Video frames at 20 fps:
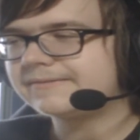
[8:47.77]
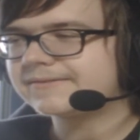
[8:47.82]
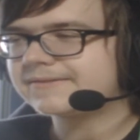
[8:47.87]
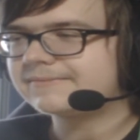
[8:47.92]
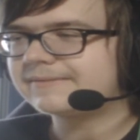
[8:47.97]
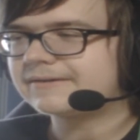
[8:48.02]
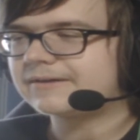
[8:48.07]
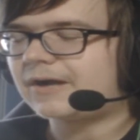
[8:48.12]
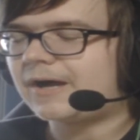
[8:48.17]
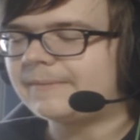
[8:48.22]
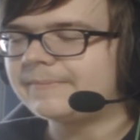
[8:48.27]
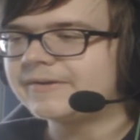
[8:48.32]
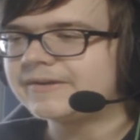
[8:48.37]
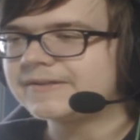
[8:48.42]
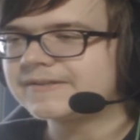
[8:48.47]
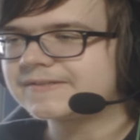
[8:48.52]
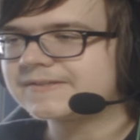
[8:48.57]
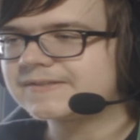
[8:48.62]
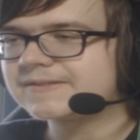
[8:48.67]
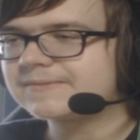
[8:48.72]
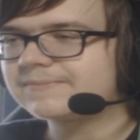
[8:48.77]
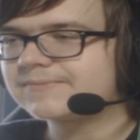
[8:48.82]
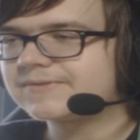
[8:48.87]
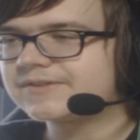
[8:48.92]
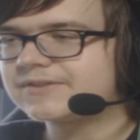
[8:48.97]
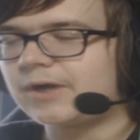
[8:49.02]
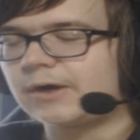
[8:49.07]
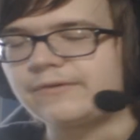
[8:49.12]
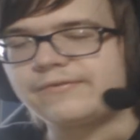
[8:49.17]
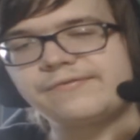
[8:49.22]
some like ominous
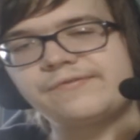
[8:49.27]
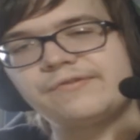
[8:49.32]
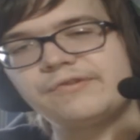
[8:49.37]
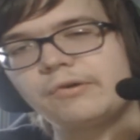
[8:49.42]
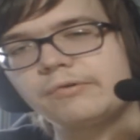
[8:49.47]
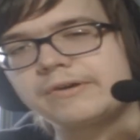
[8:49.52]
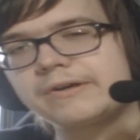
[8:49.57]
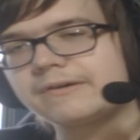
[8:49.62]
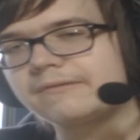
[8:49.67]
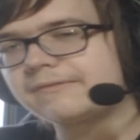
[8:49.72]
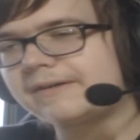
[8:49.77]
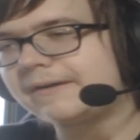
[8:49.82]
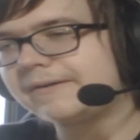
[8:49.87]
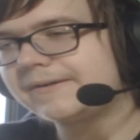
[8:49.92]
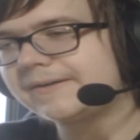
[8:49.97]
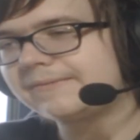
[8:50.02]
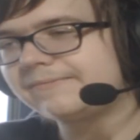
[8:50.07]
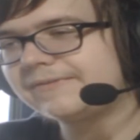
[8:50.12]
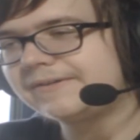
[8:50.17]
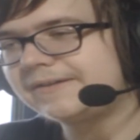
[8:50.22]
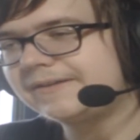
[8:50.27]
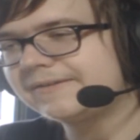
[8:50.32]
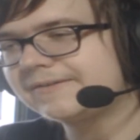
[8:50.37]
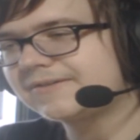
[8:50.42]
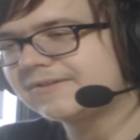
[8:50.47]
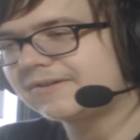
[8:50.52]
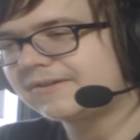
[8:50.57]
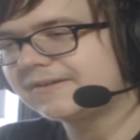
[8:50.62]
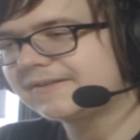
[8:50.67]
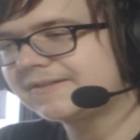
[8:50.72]
stuff floating around him when he
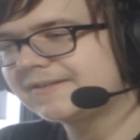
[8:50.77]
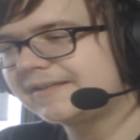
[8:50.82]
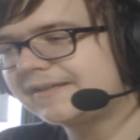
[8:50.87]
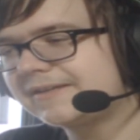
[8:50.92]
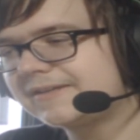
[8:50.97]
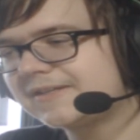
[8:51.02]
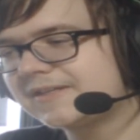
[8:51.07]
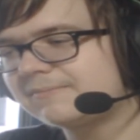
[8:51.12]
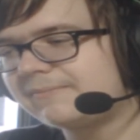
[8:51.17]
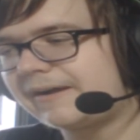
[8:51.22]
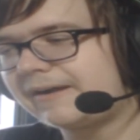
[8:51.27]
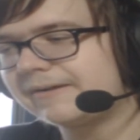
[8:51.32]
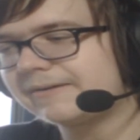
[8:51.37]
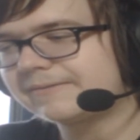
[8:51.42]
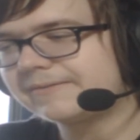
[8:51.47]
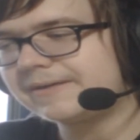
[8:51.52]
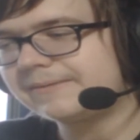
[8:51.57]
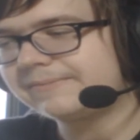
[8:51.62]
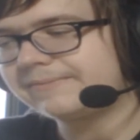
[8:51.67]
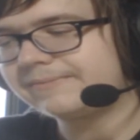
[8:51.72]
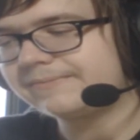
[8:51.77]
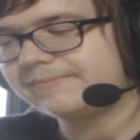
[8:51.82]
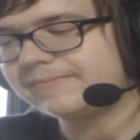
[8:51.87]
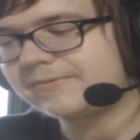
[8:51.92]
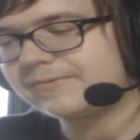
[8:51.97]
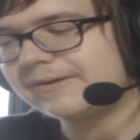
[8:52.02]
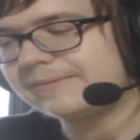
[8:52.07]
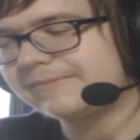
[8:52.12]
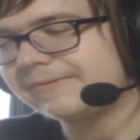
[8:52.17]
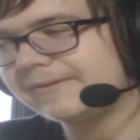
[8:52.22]
started to like smile
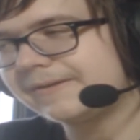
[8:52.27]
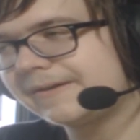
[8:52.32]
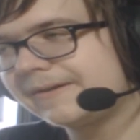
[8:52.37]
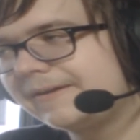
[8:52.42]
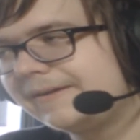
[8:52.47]
creepily.